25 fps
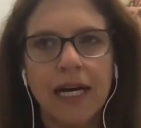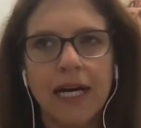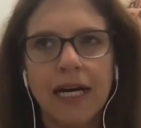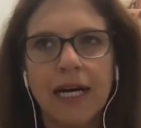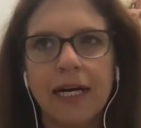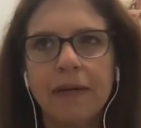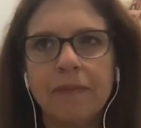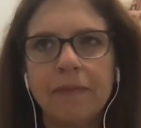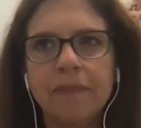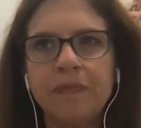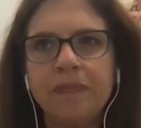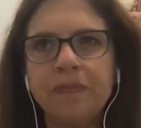
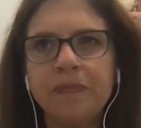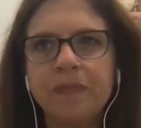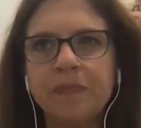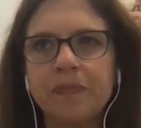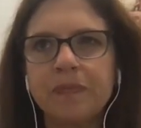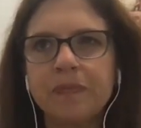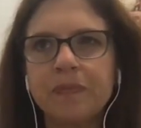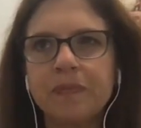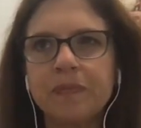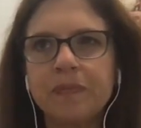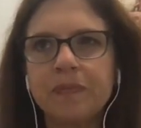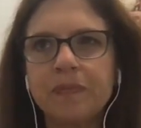
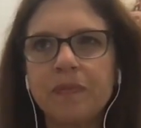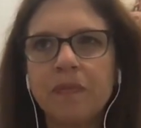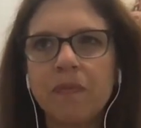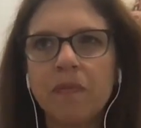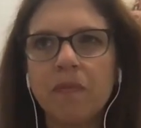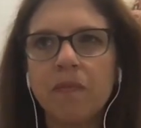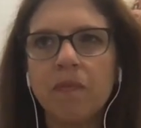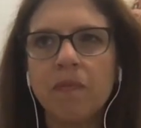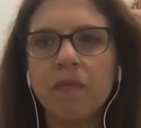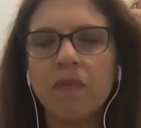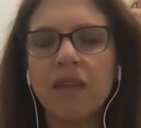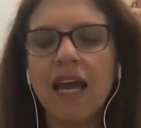
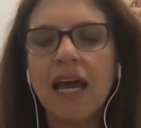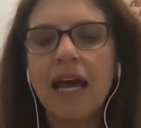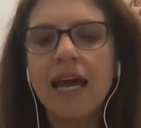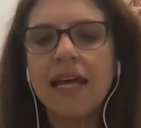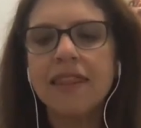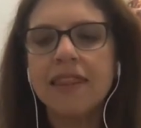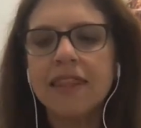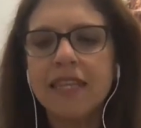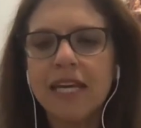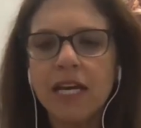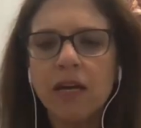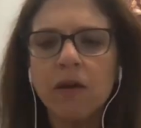I
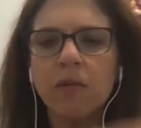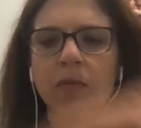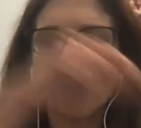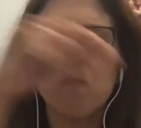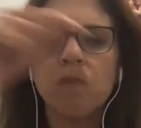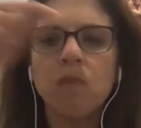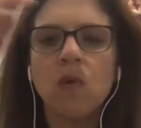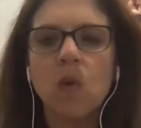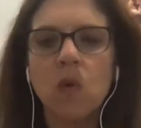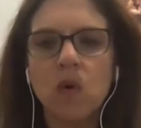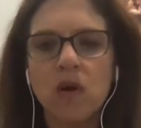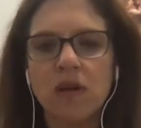
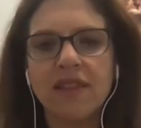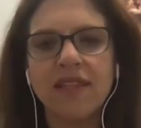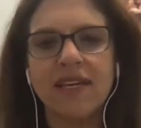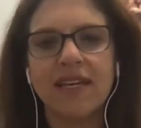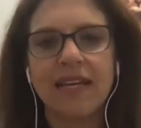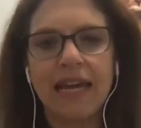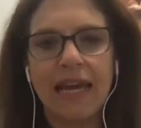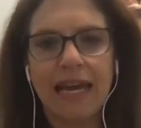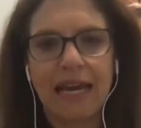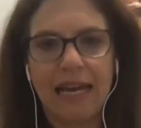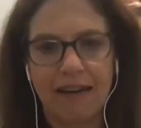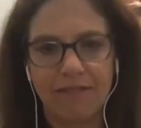think more than
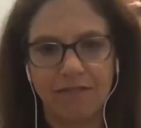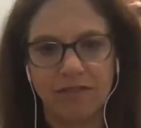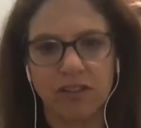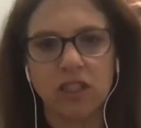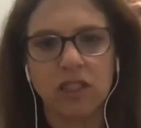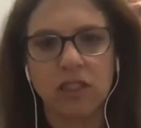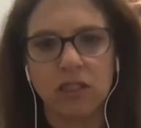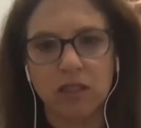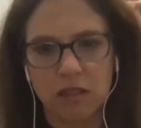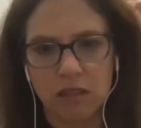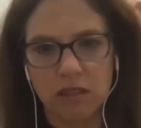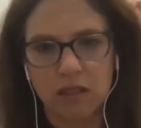
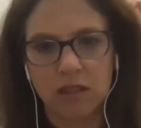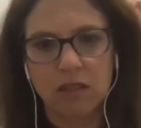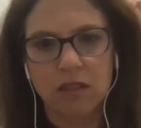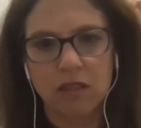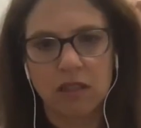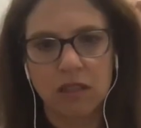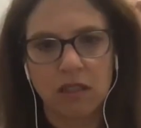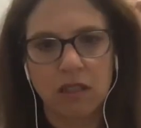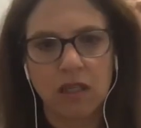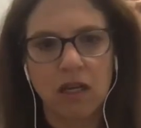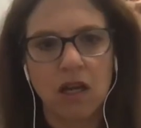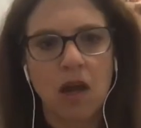ever,
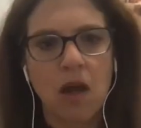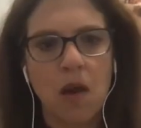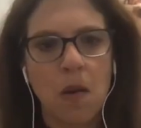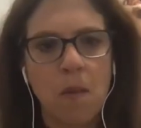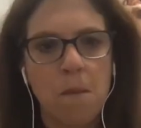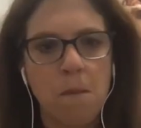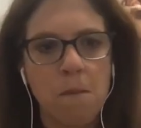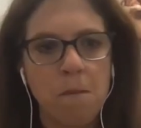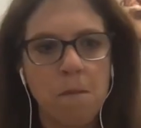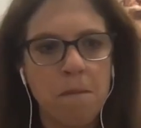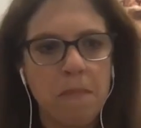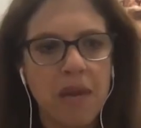
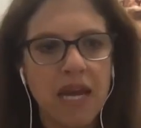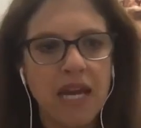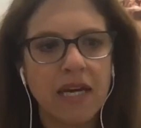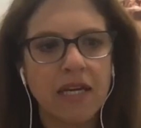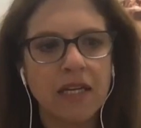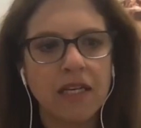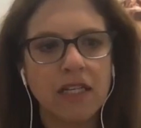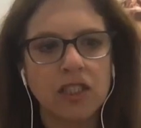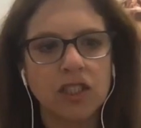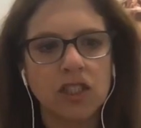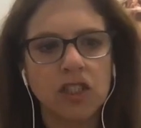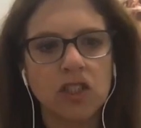
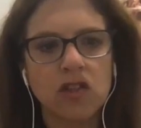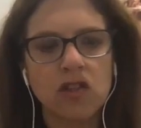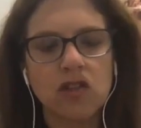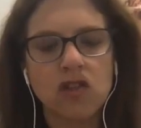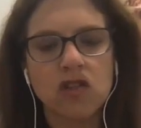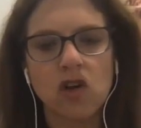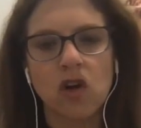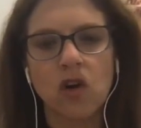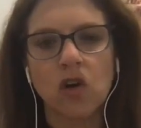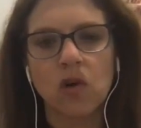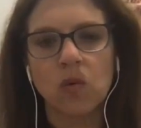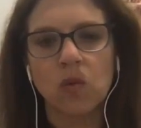
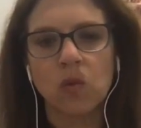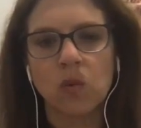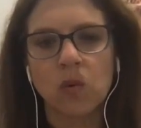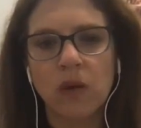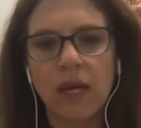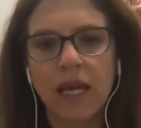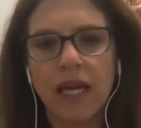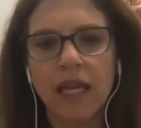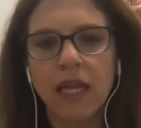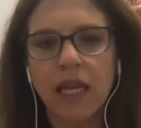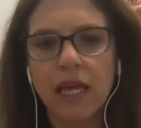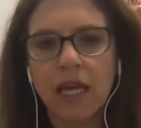managers are
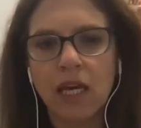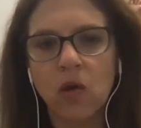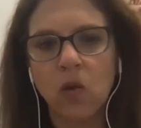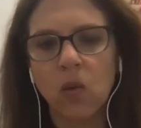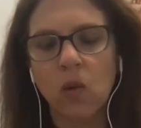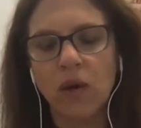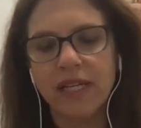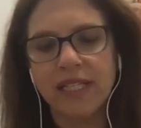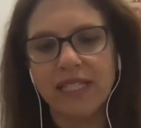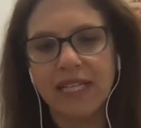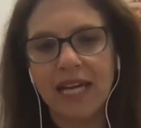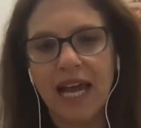really
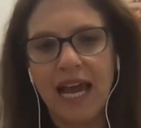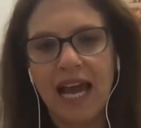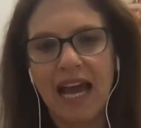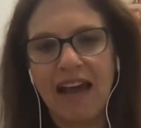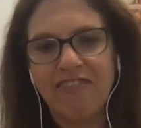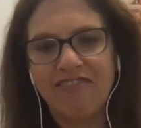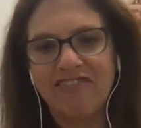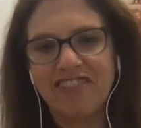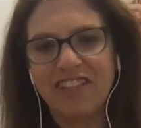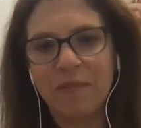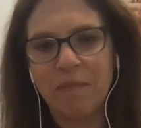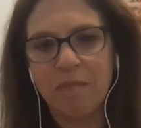going to
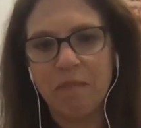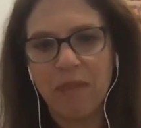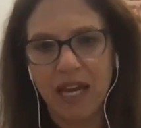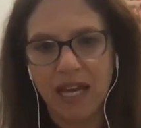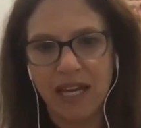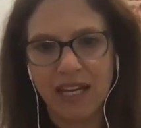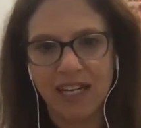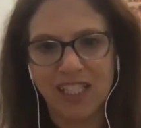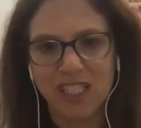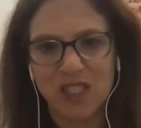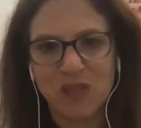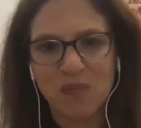have to
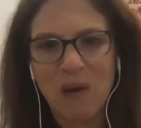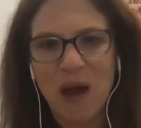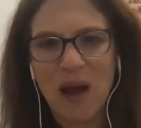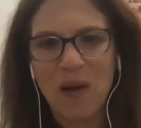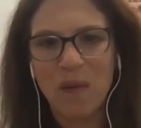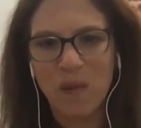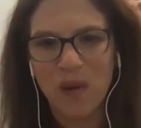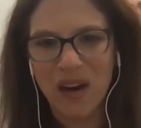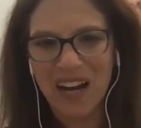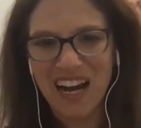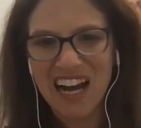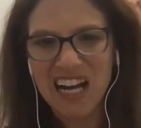manage by
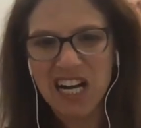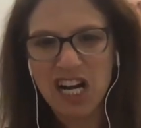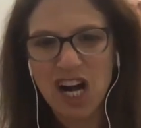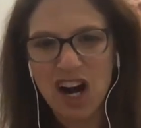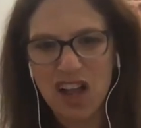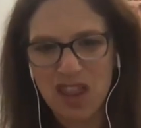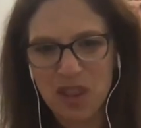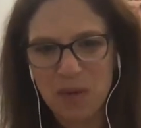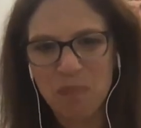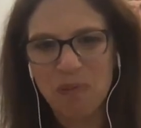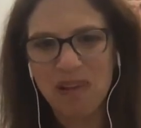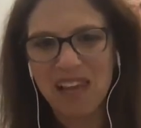what I
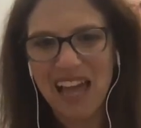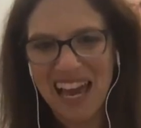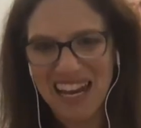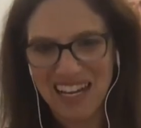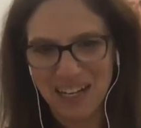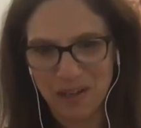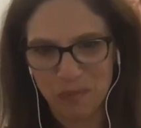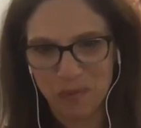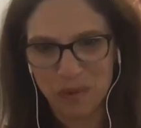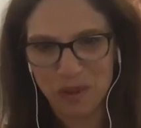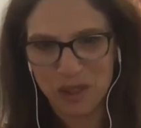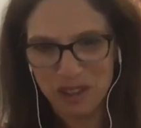call the
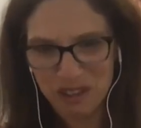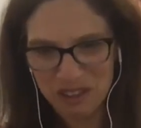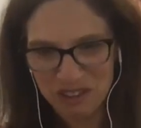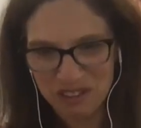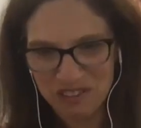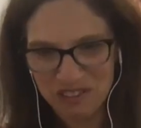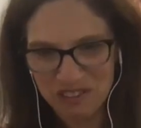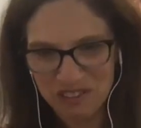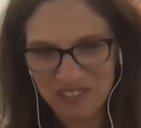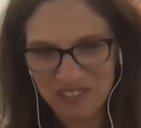platinum rule.